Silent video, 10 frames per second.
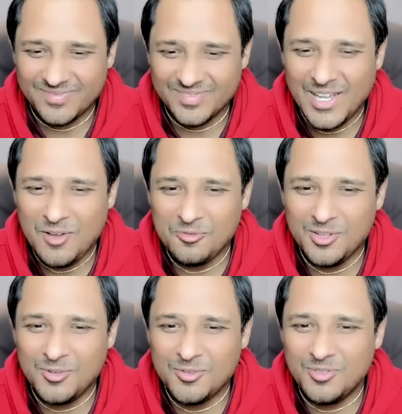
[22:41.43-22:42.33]
Now we
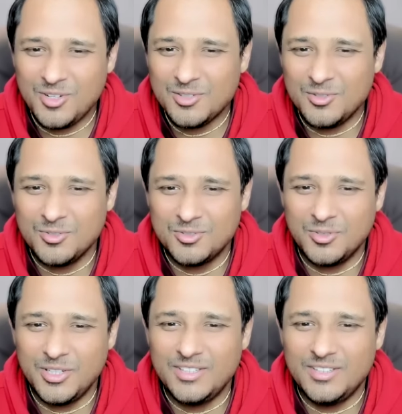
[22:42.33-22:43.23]
go to Virgo.
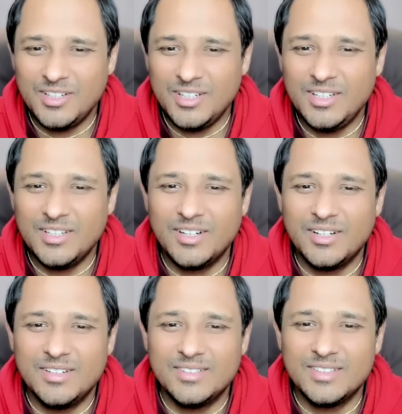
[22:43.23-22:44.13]
So, initially,
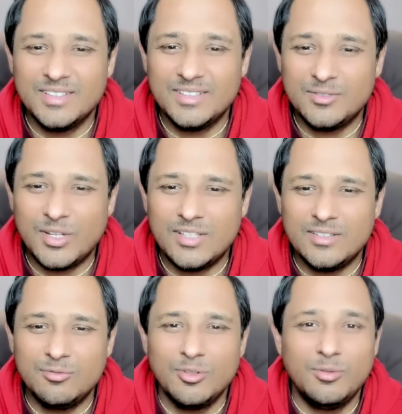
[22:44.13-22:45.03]
uh, this
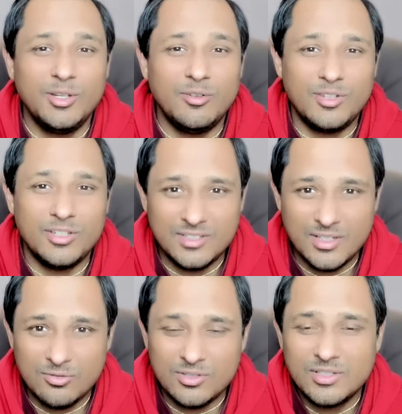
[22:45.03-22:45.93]
transit will be in your first
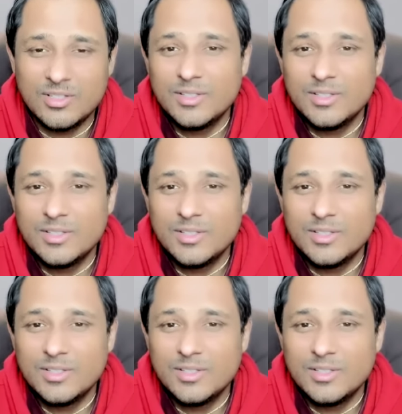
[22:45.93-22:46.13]
house.